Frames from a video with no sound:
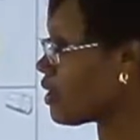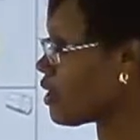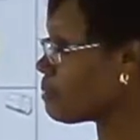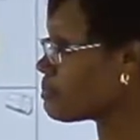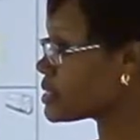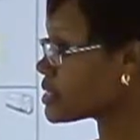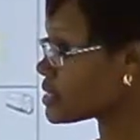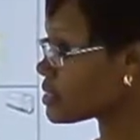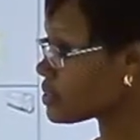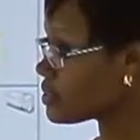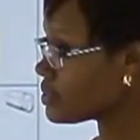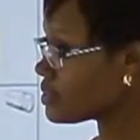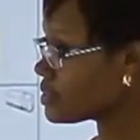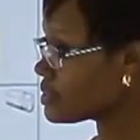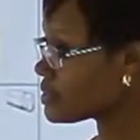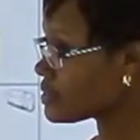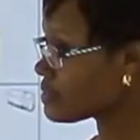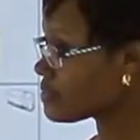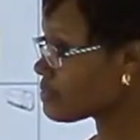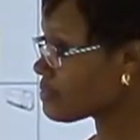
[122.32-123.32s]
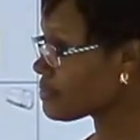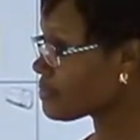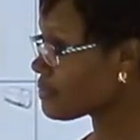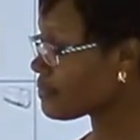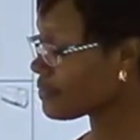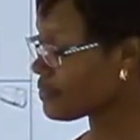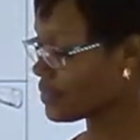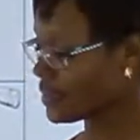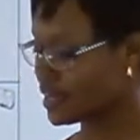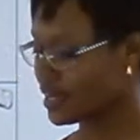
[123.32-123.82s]
obstacles
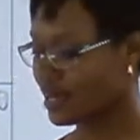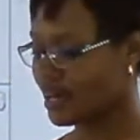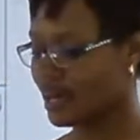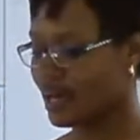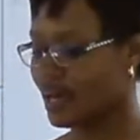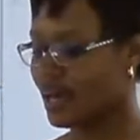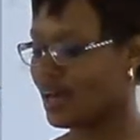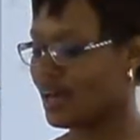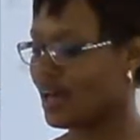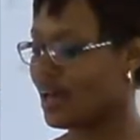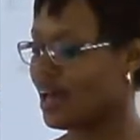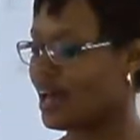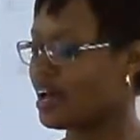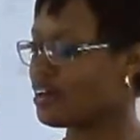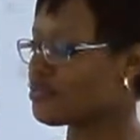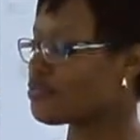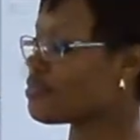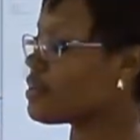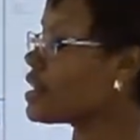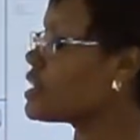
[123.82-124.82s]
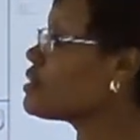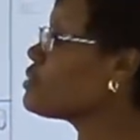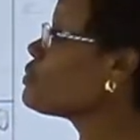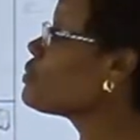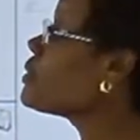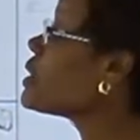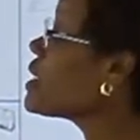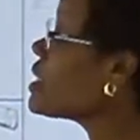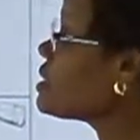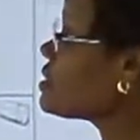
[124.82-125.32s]
and find
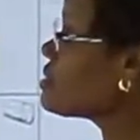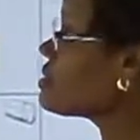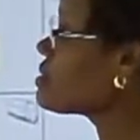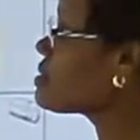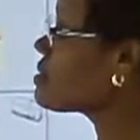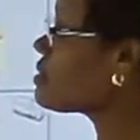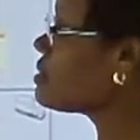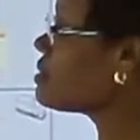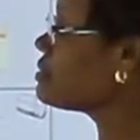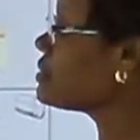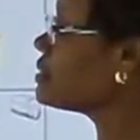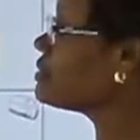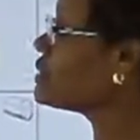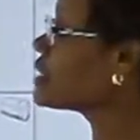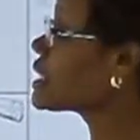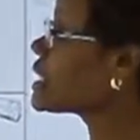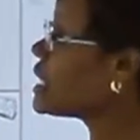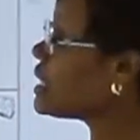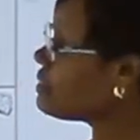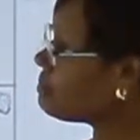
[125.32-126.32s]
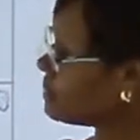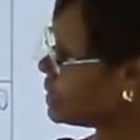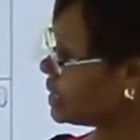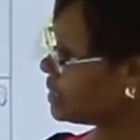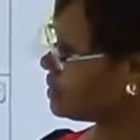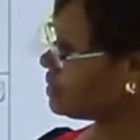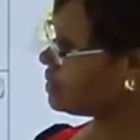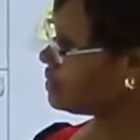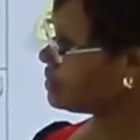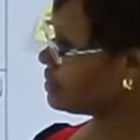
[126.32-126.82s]
ways of
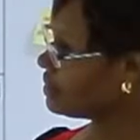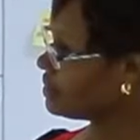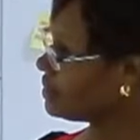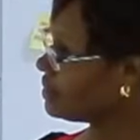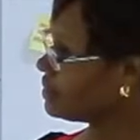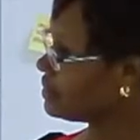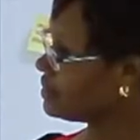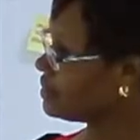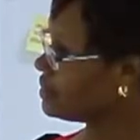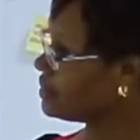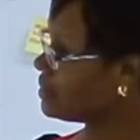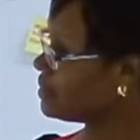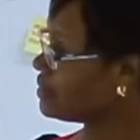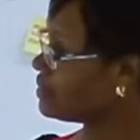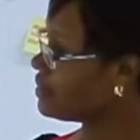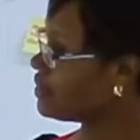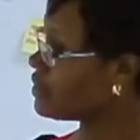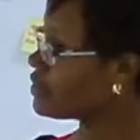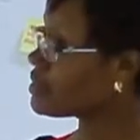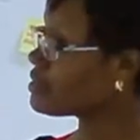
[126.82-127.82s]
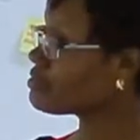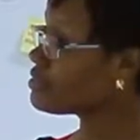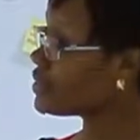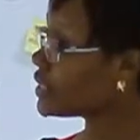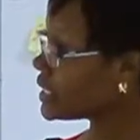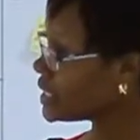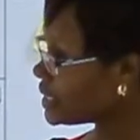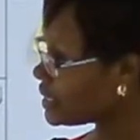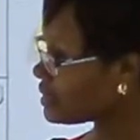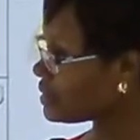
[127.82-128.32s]
overcoming or
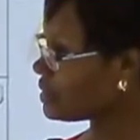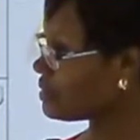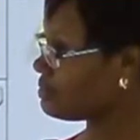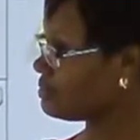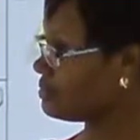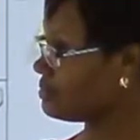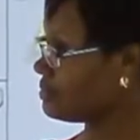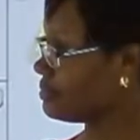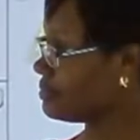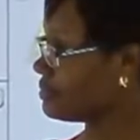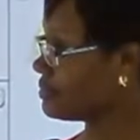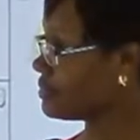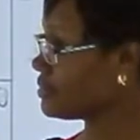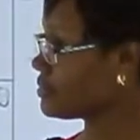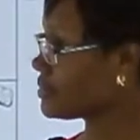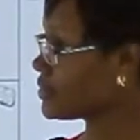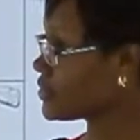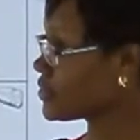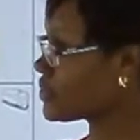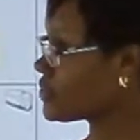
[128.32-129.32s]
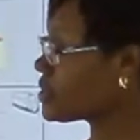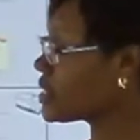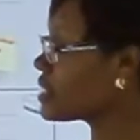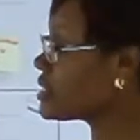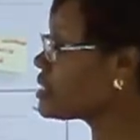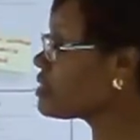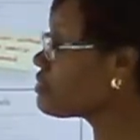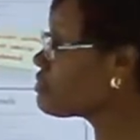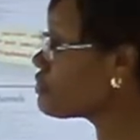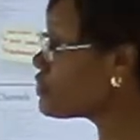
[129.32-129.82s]
avoiding them so that
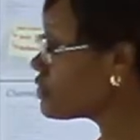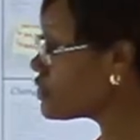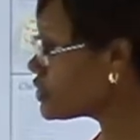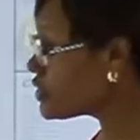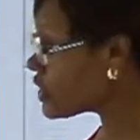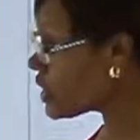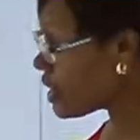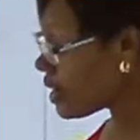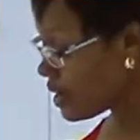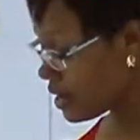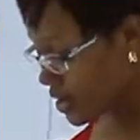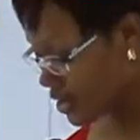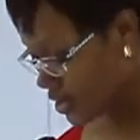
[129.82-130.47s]
in future